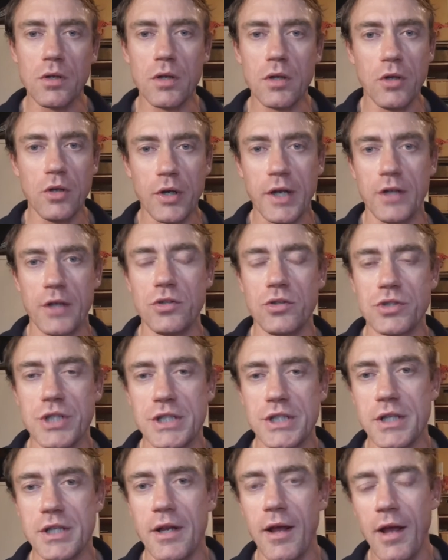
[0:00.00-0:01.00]
look at
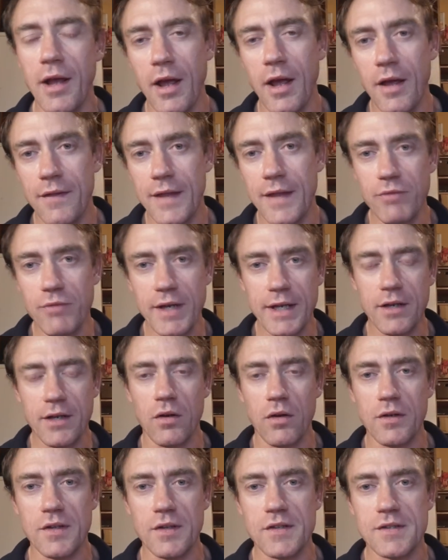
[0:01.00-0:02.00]
nutrition. They really
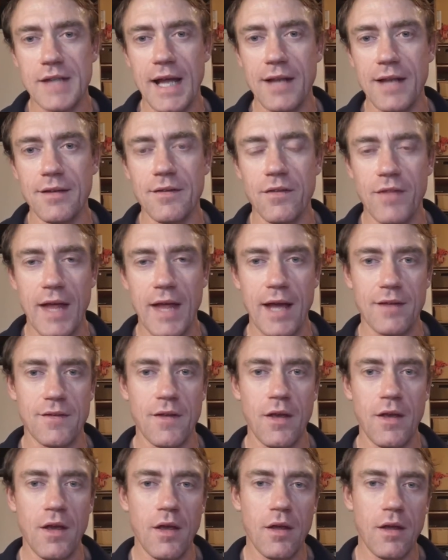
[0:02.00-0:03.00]
don't understand
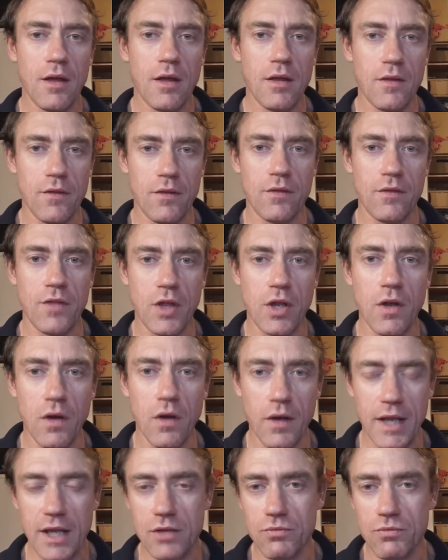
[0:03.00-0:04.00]
that the
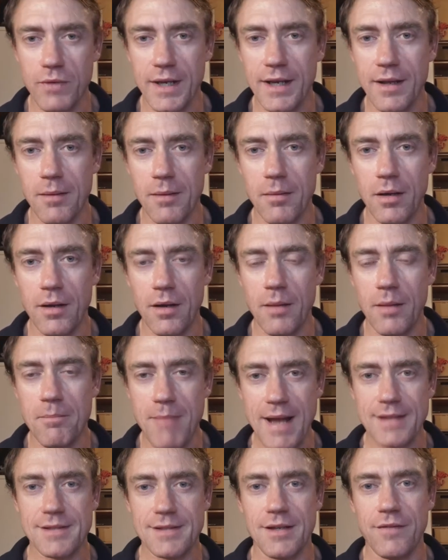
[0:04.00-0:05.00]
gut is really a
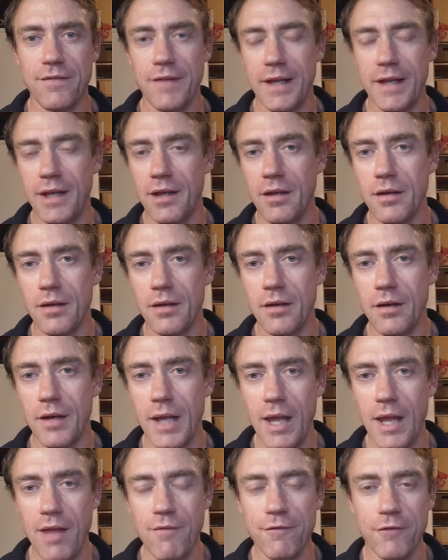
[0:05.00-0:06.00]
massively
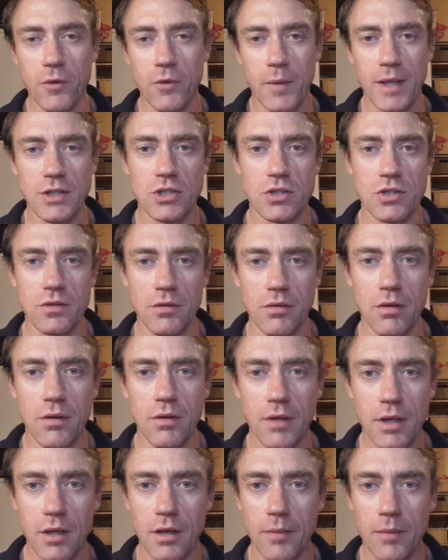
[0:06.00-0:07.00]
influential
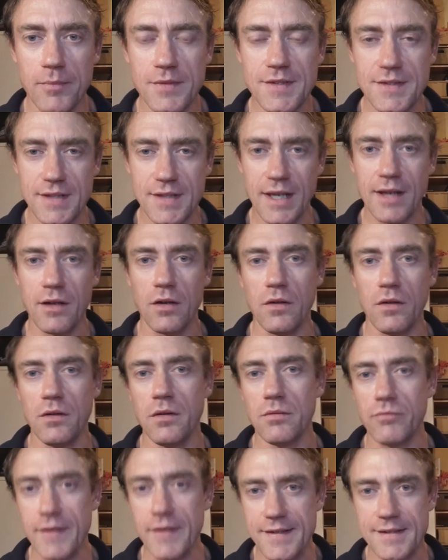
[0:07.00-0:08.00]

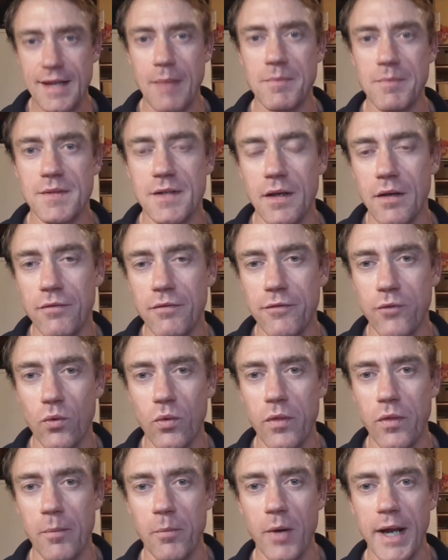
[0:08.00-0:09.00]
signal receptor
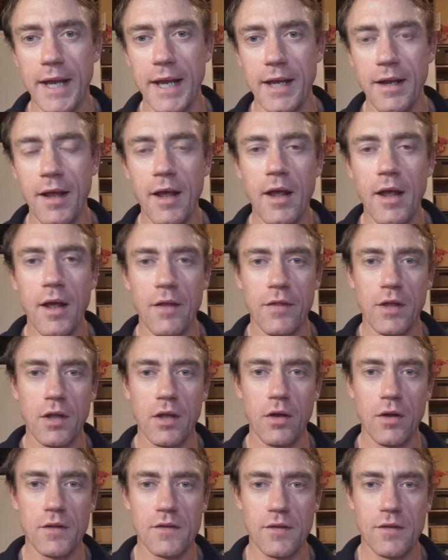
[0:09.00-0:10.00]
for the brain. The
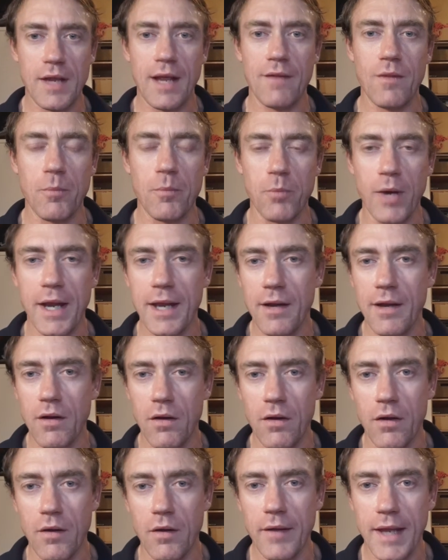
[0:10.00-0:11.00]
gut and the brain
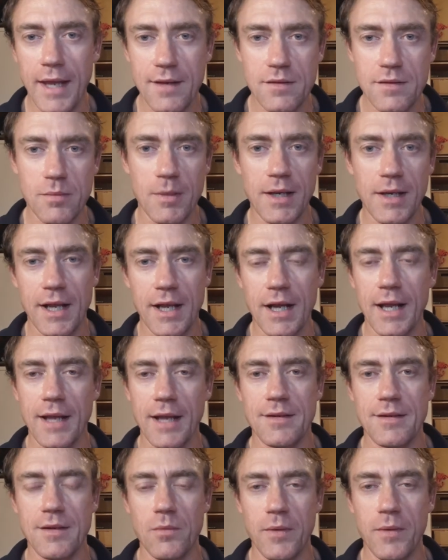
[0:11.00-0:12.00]
are intimately
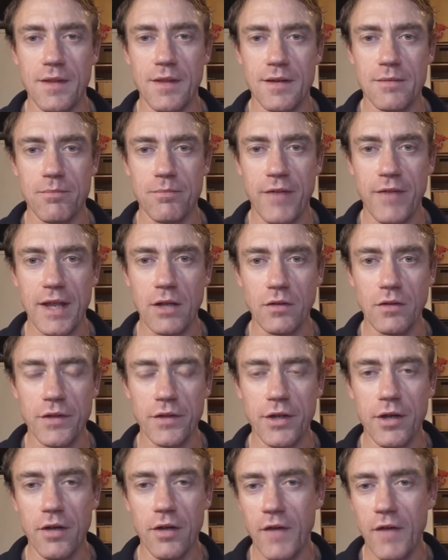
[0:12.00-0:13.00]
connected with this vagal
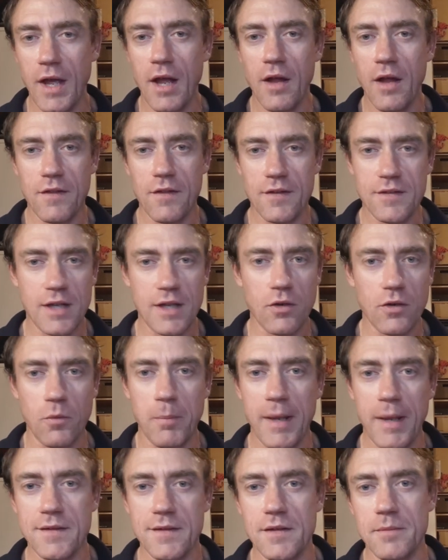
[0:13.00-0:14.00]
nerve. The signal
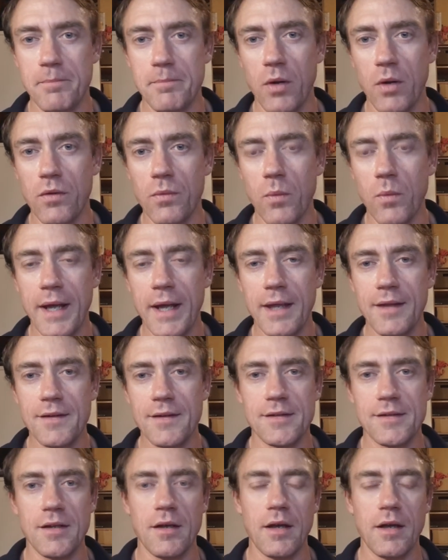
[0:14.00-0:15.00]
passes both
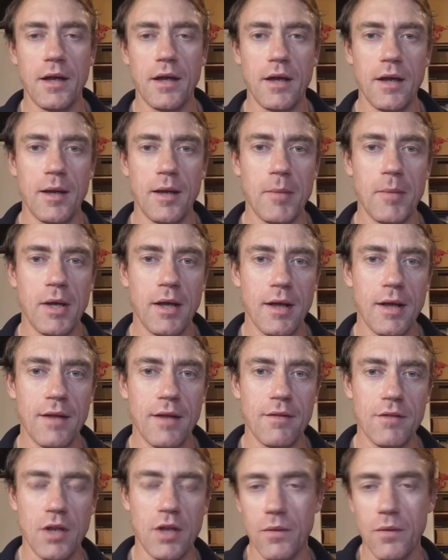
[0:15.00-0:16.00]
ways. And
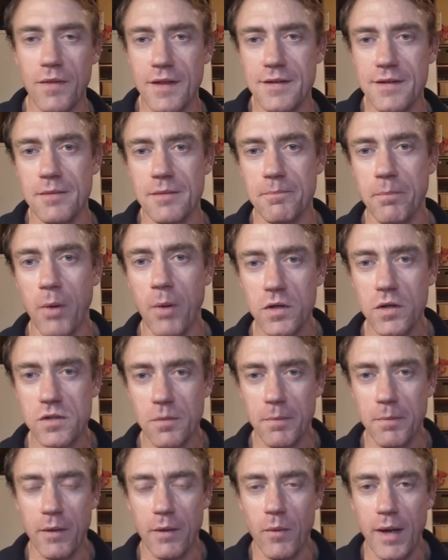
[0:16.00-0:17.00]
this is
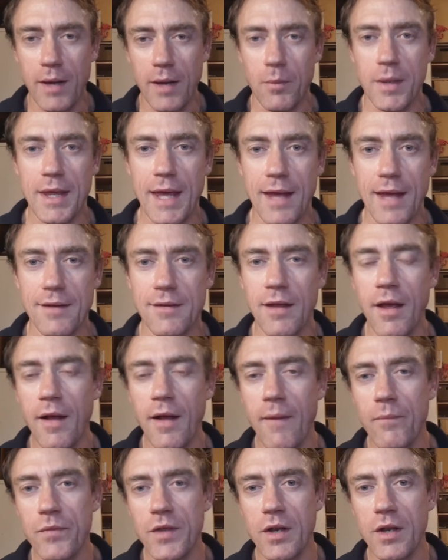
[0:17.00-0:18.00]
possibly where we get,
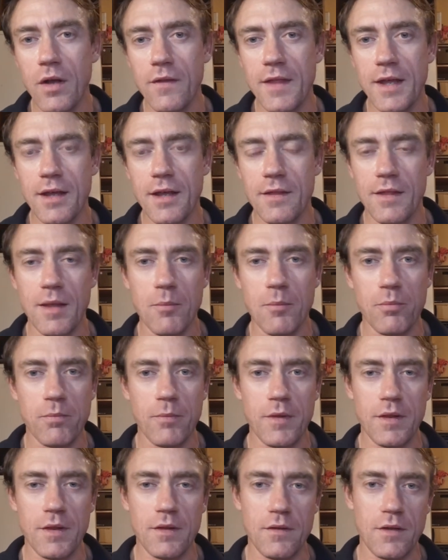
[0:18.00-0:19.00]

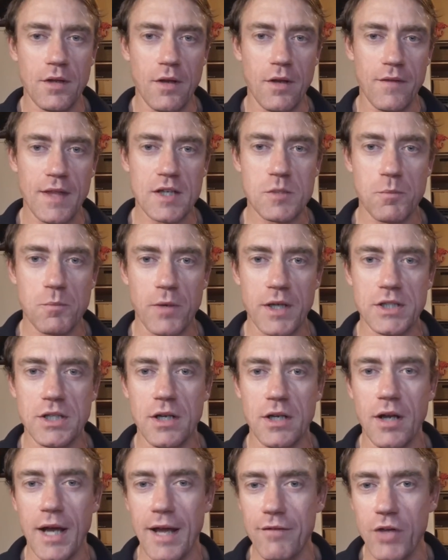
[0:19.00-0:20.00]
the
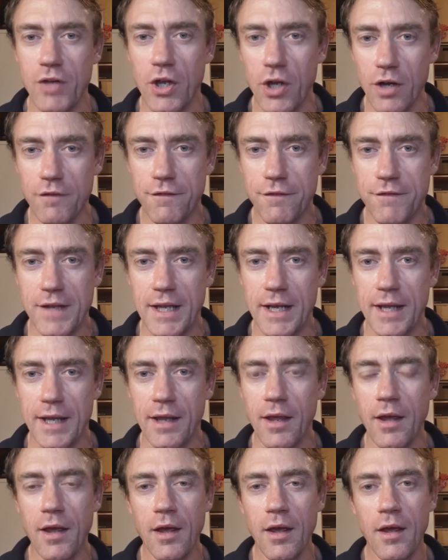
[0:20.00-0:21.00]
expression, I have a gut
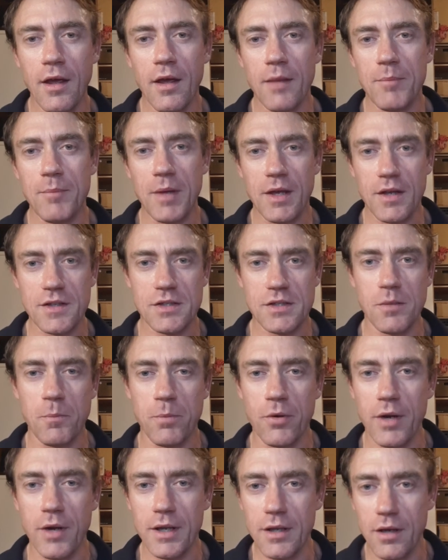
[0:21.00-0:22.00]
feeling, because
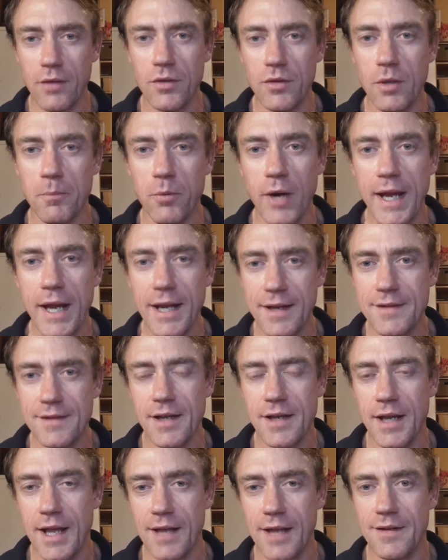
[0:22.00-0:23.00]
your brain is
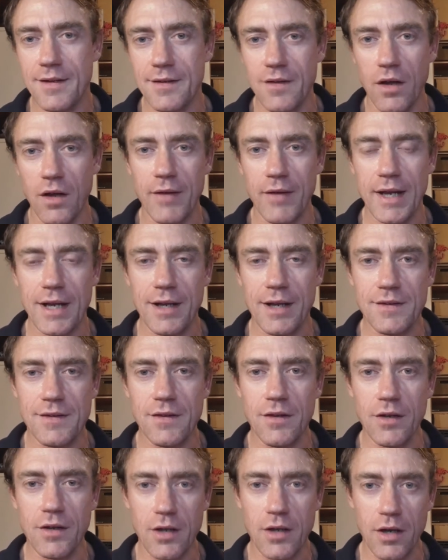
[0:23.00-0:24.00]
connected directly
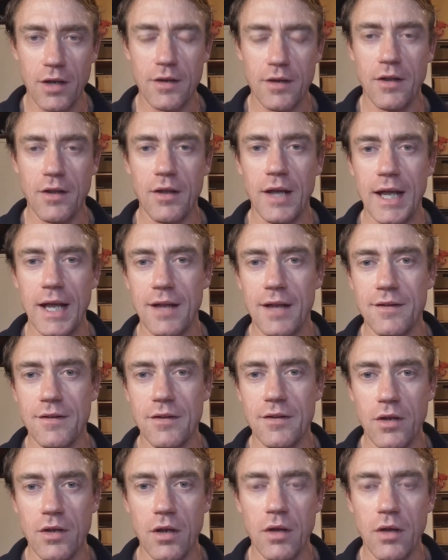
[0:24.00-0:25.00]
to your gut. And,